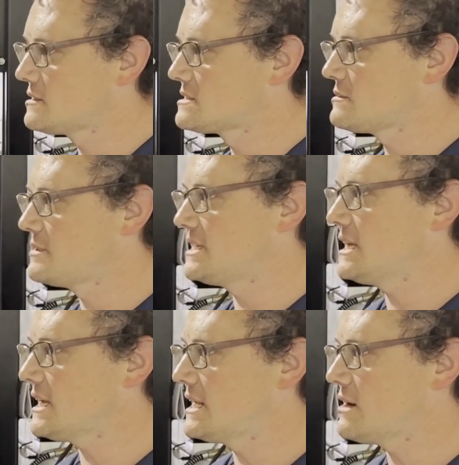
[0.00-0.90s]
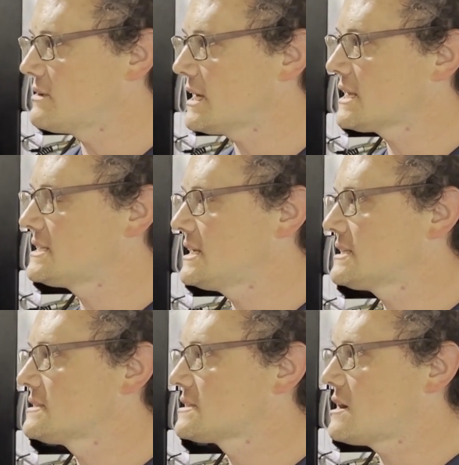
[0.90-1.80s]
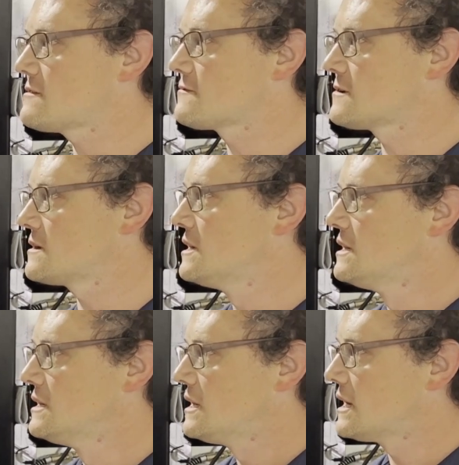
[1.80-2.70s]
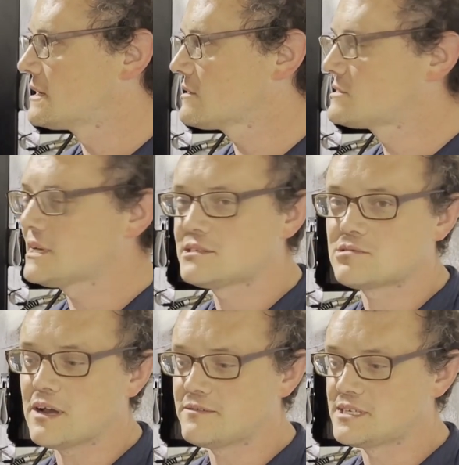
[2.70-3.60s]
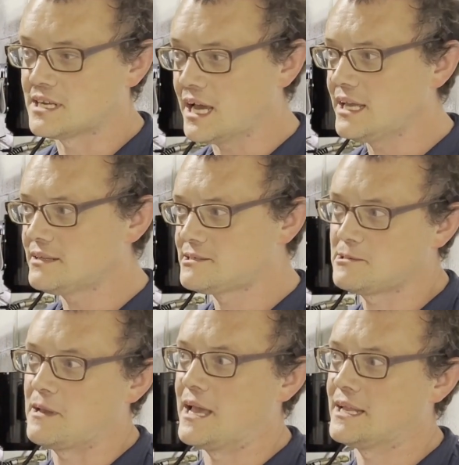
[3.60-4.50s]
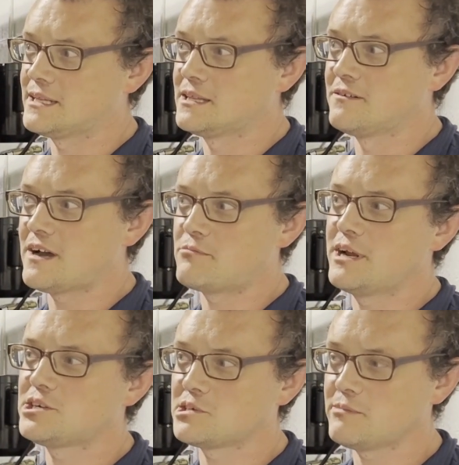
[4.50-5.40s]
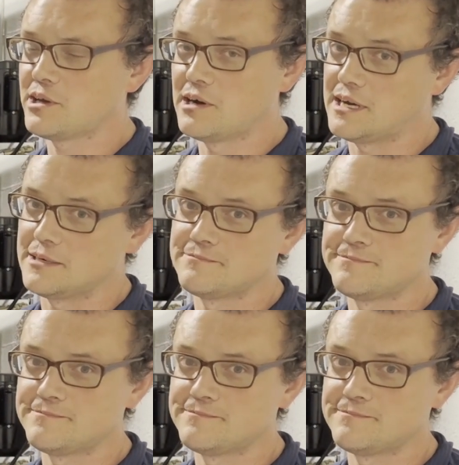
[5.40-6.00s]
still be daylight out and I can take this car for another test drive tonight and the vibration will be gone.